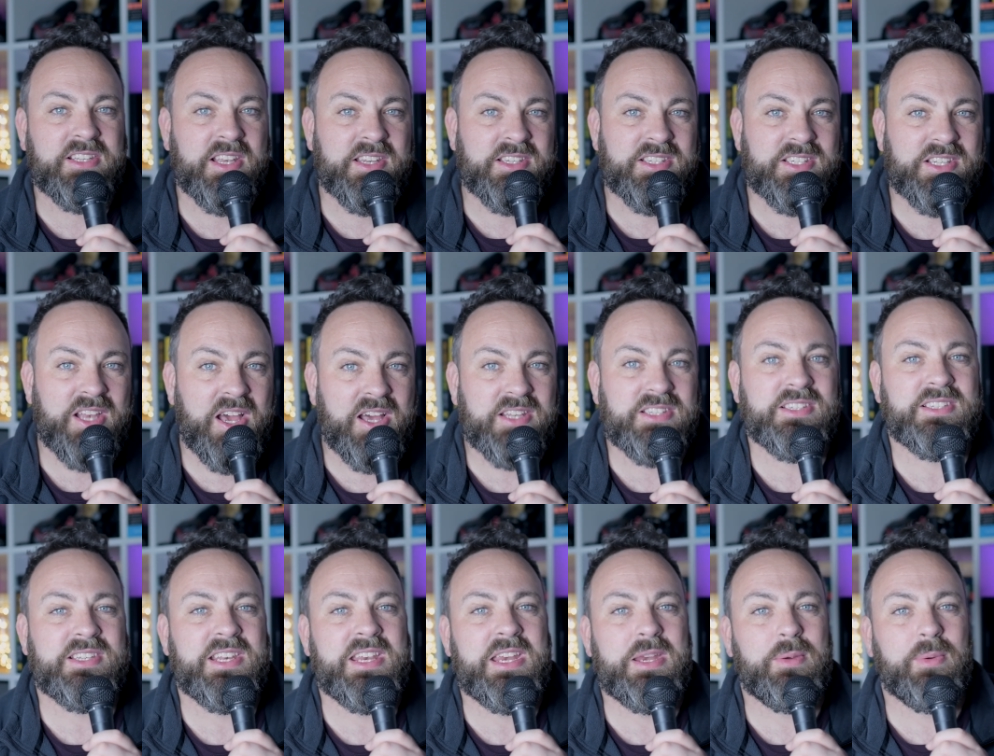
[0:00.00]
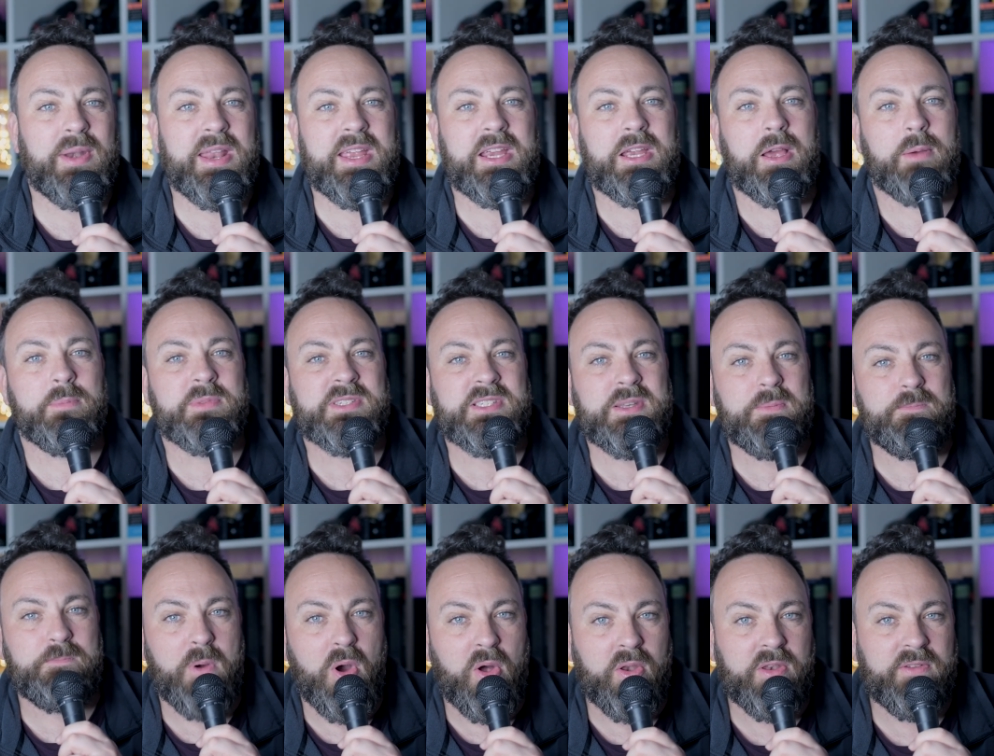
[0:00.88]
uncertainty when it comes to
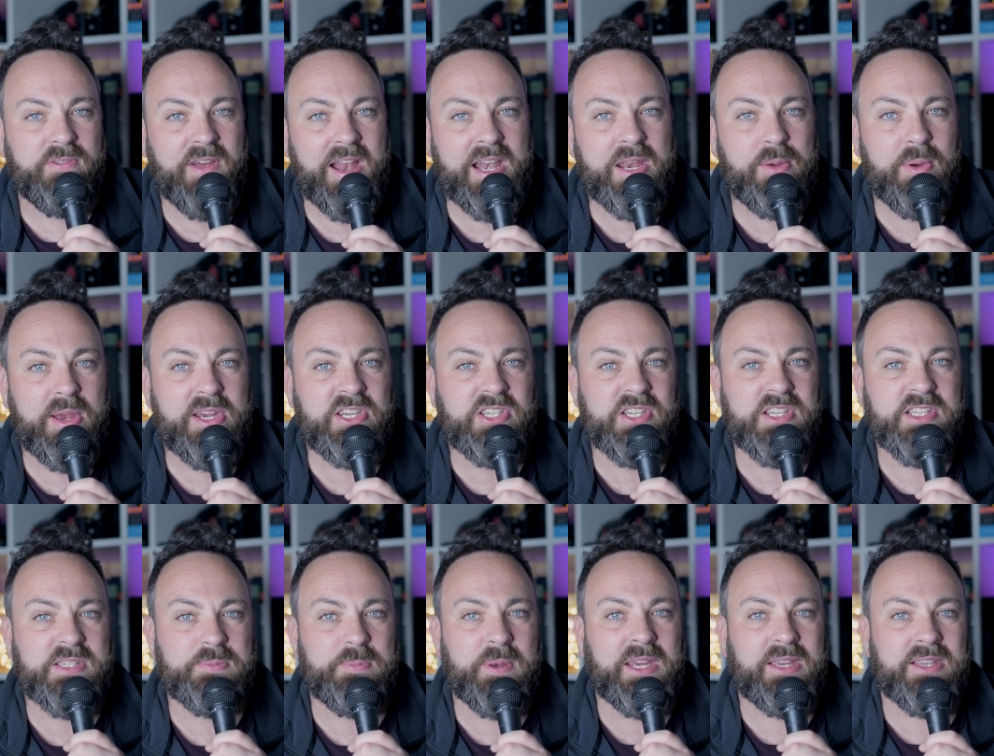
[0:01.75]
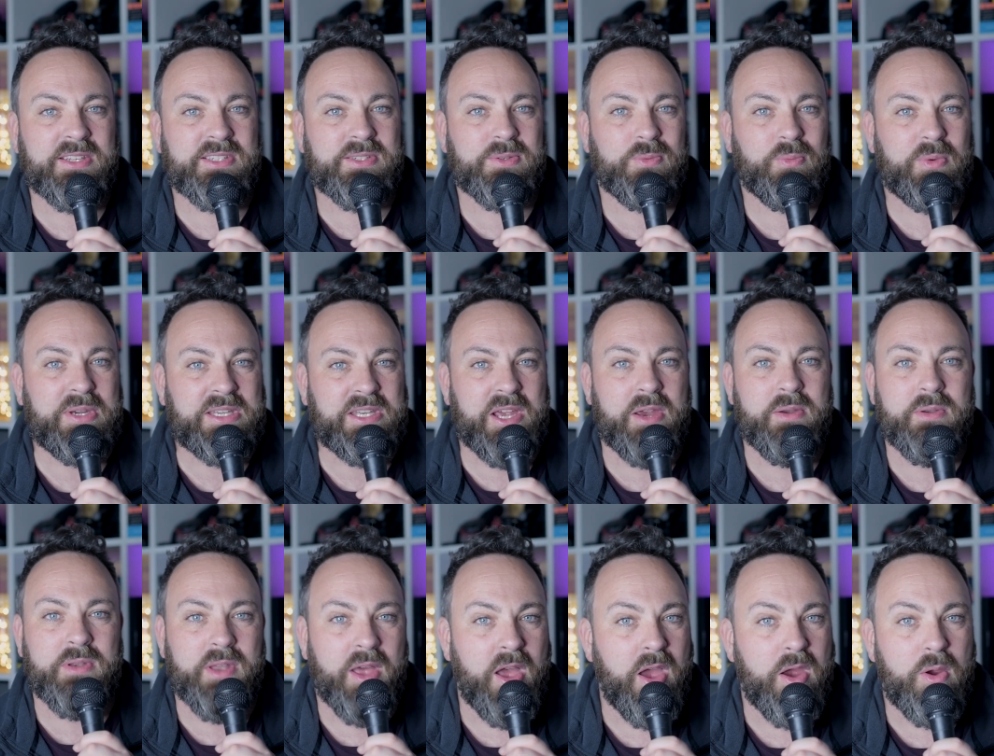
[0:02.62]
bond valuations because we
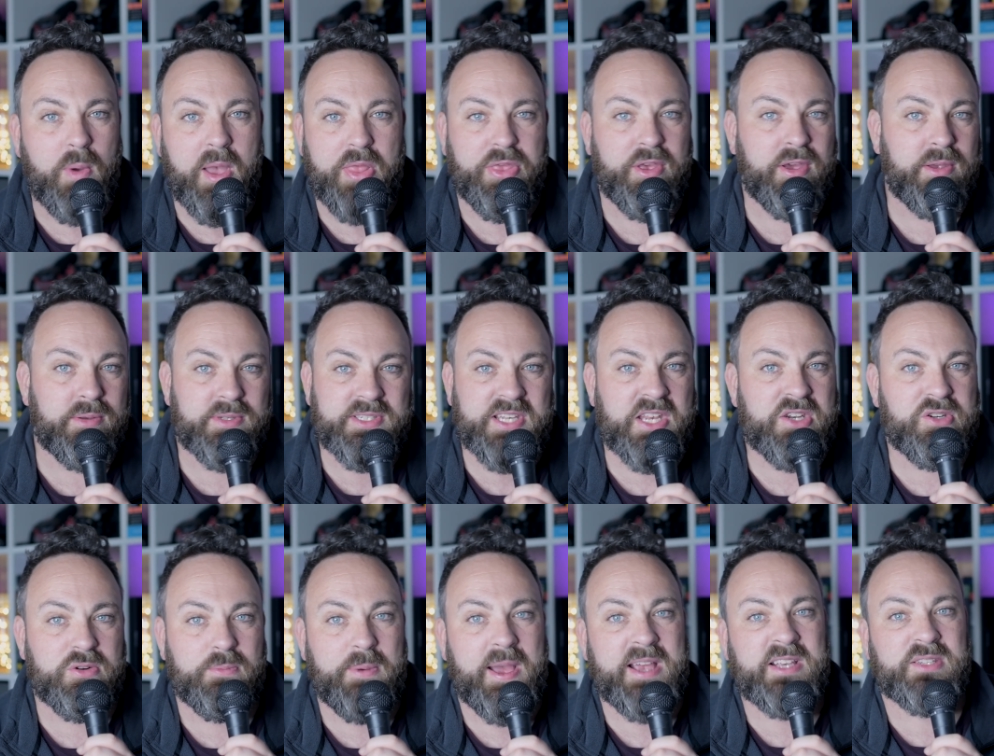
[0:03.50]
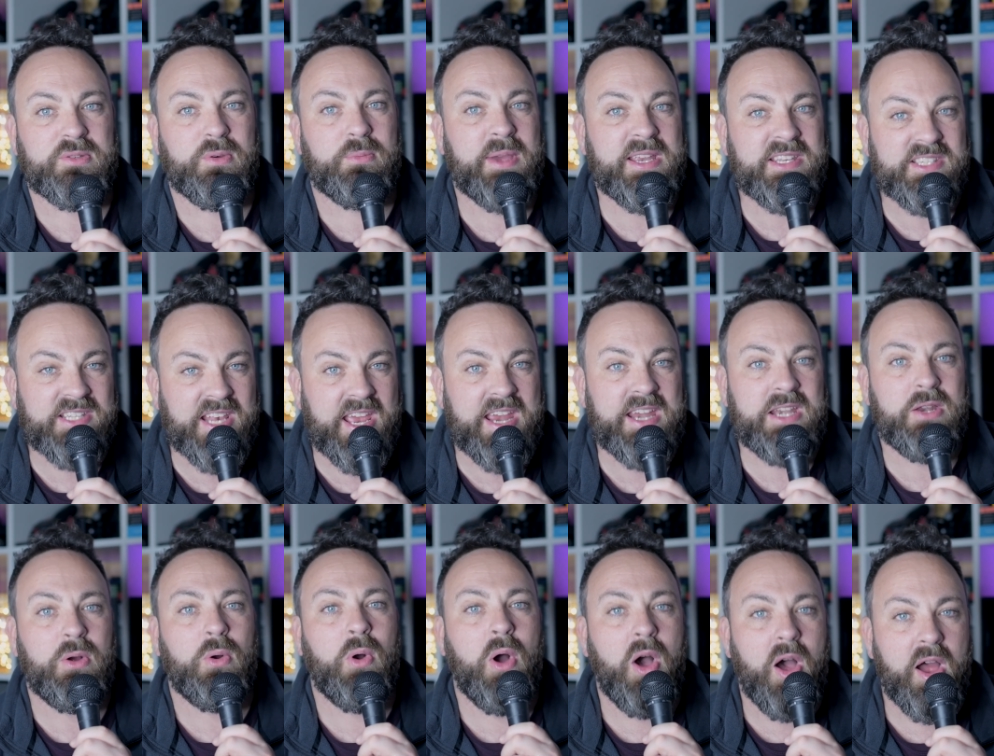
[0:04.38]
don't know whether central banks will
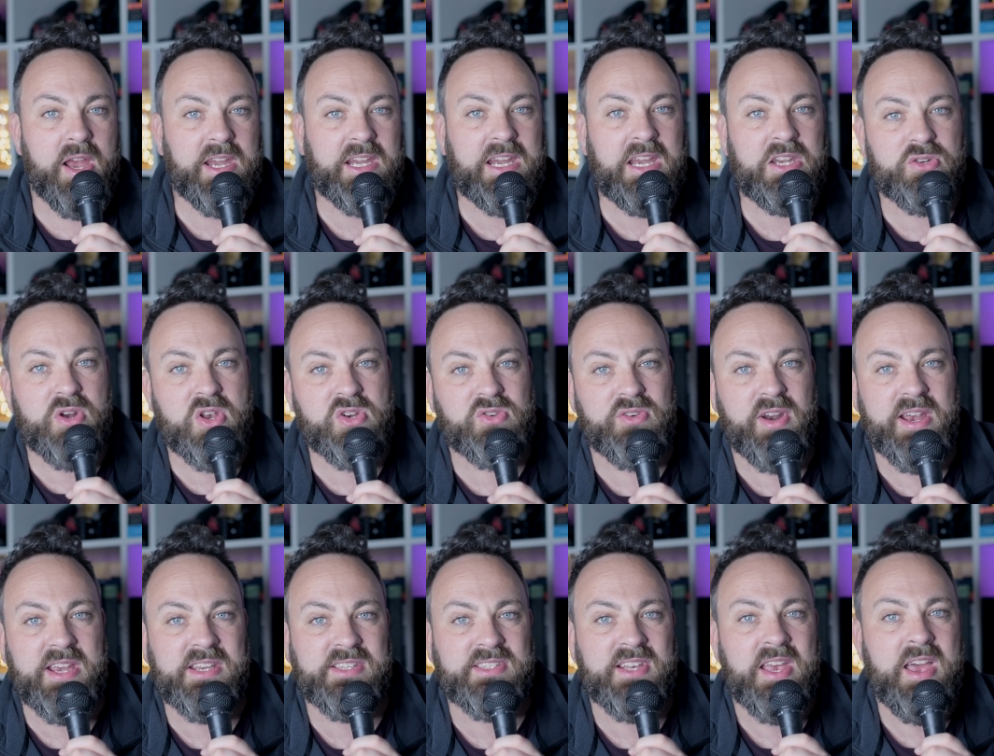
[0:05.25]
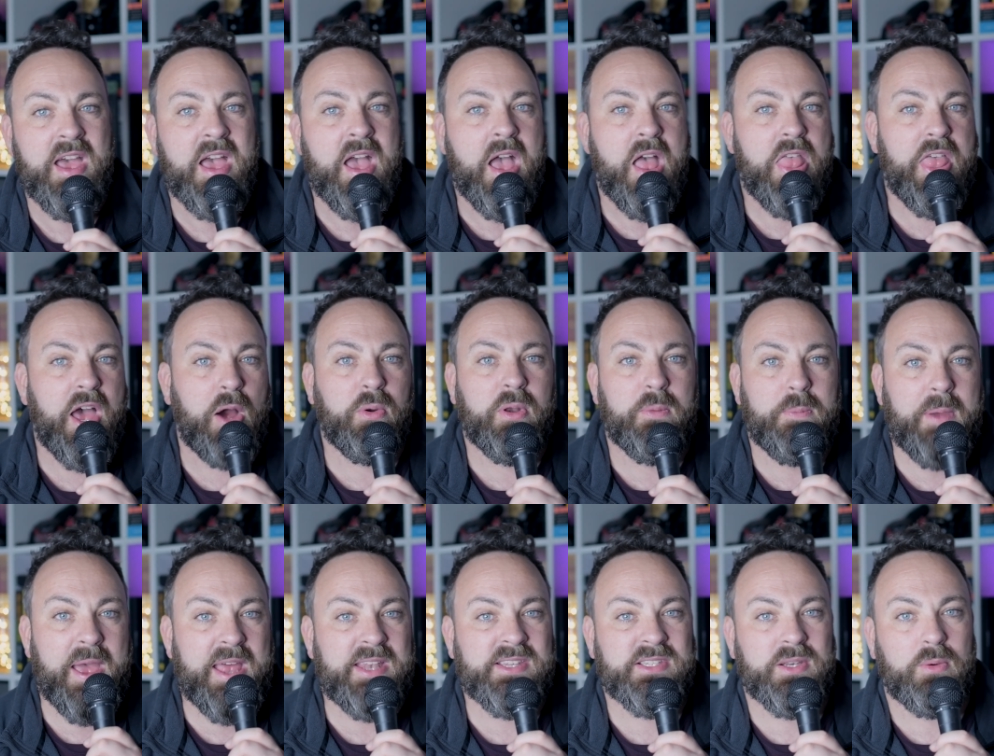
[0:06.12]
maintain or hike interest rates. That all
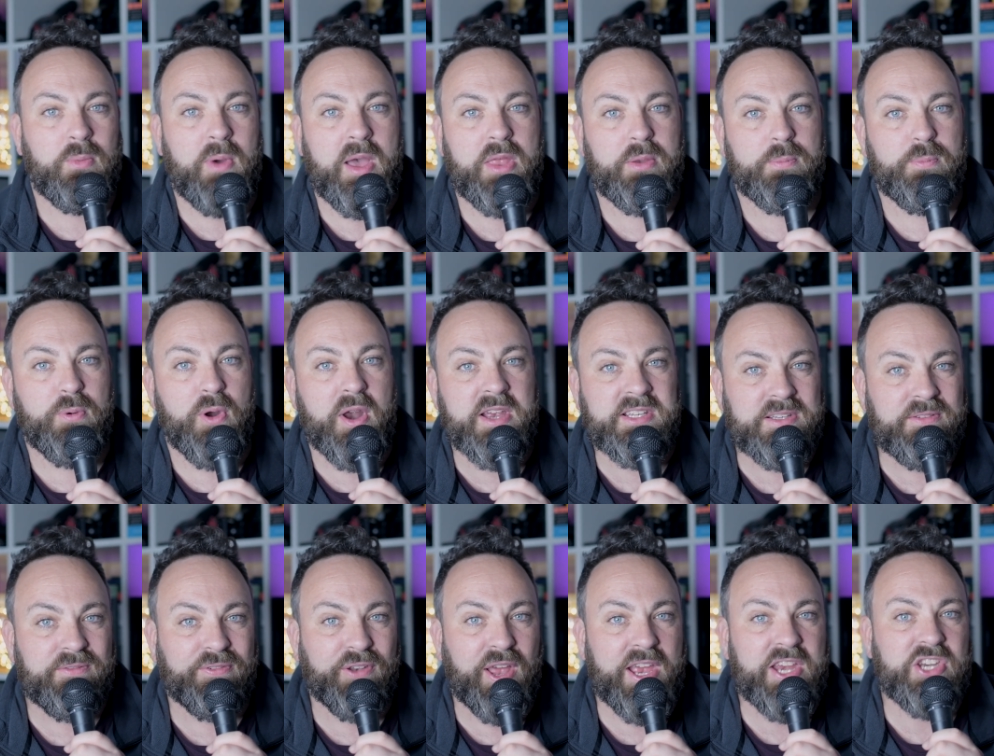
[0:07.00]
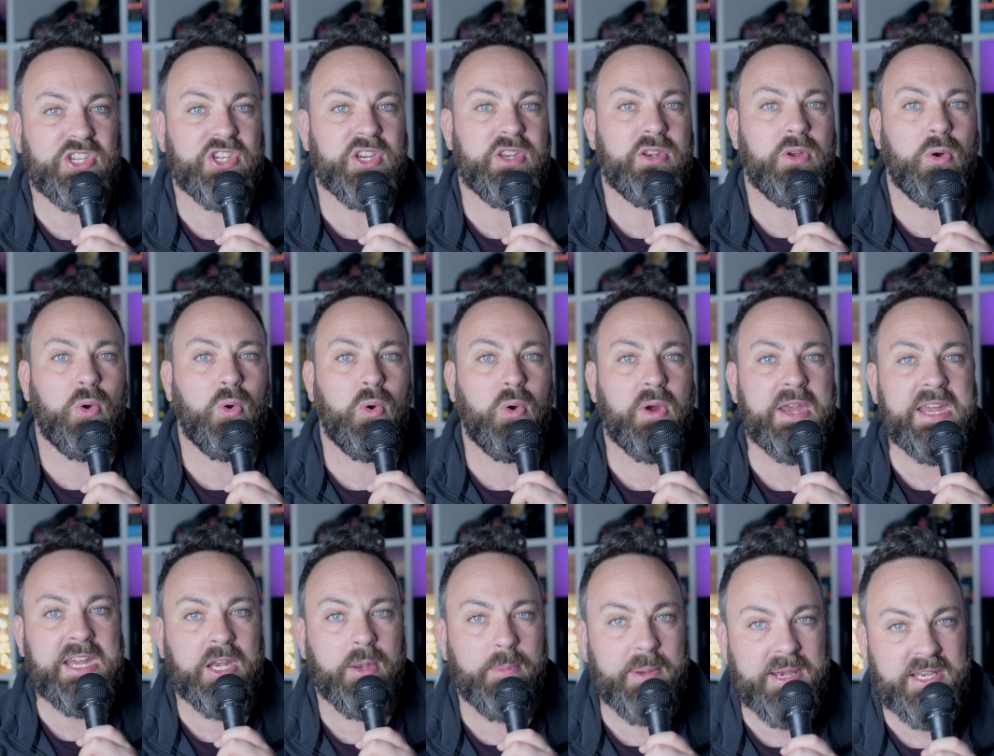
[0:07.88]
depends on whether price inflation or
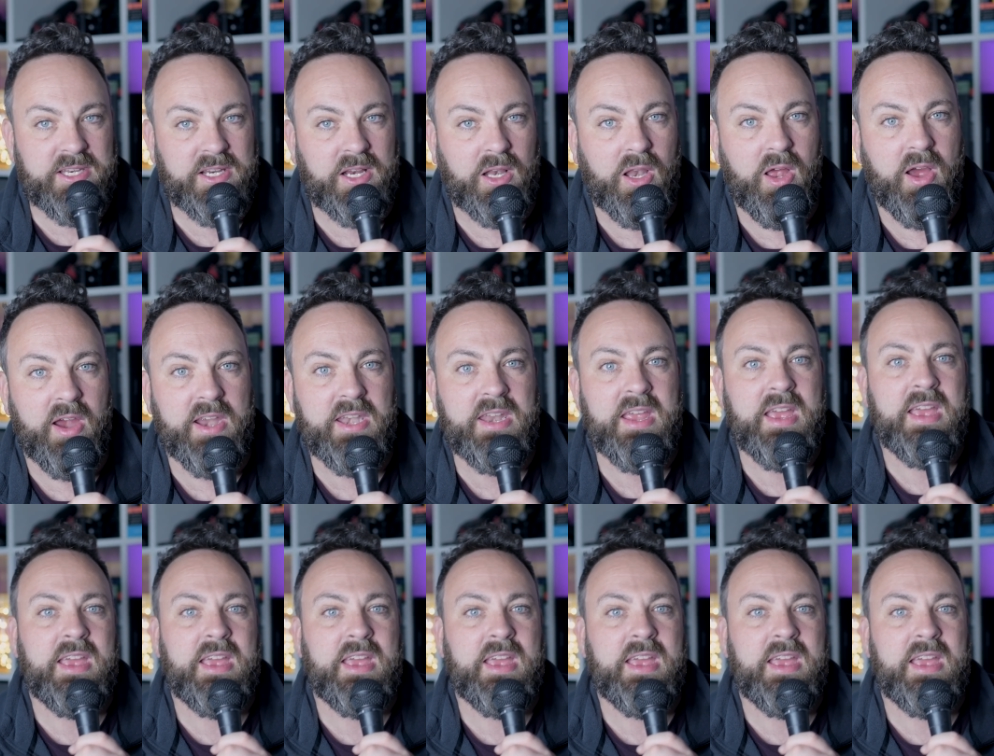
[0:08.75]
economic decline